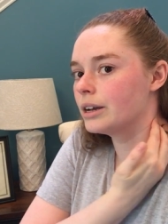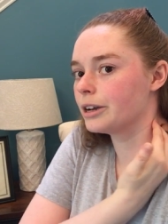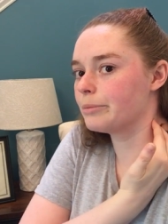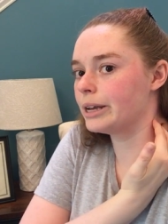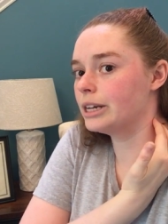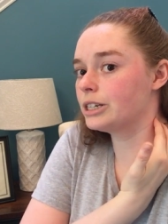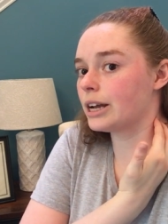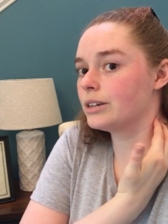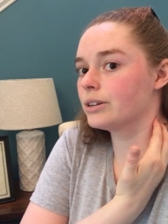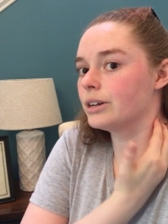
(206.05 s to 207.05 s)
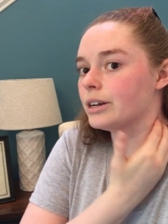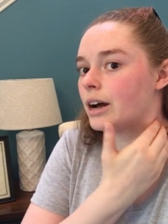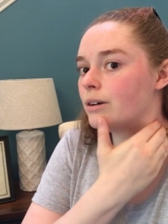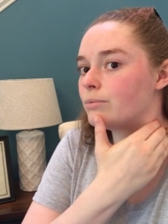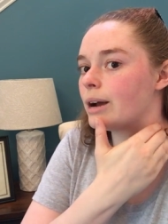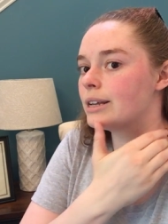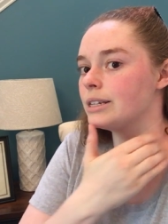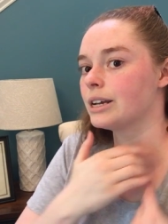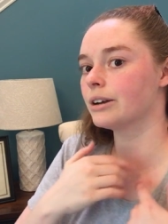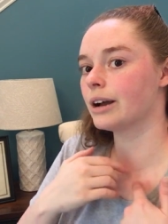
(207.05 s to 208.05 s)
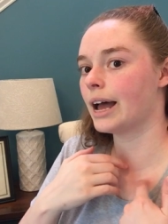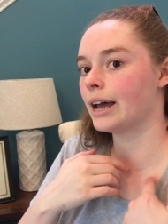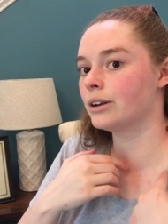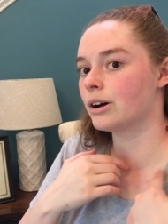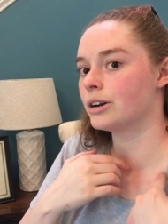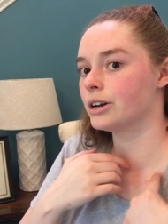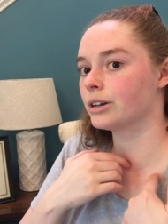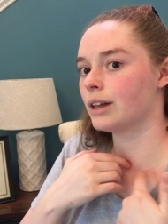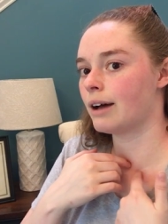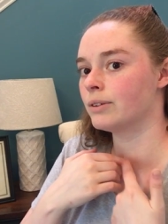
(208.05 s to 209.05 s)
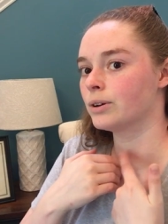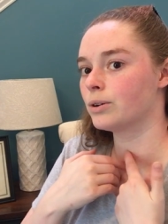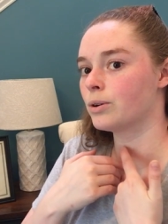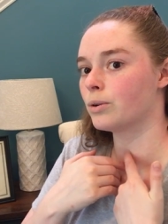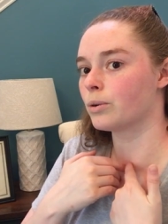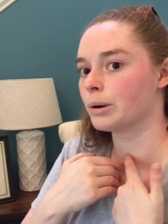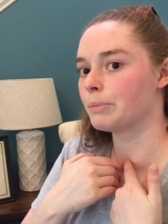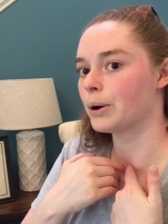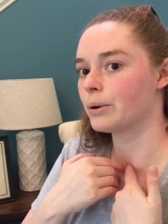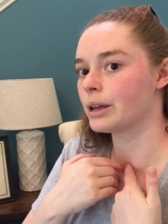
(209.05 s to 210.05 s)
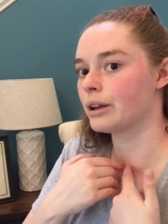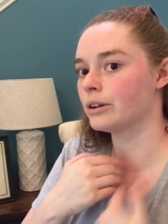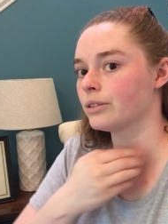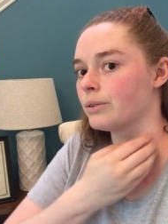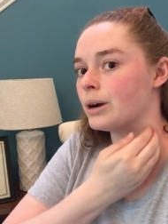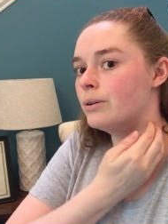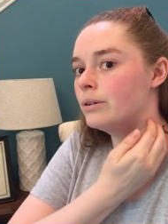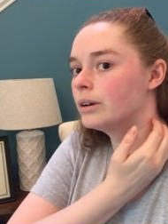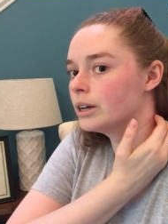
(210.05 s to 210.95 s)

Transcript: You're being gentle. You're not resting your hand on your clavicle or poking your throat.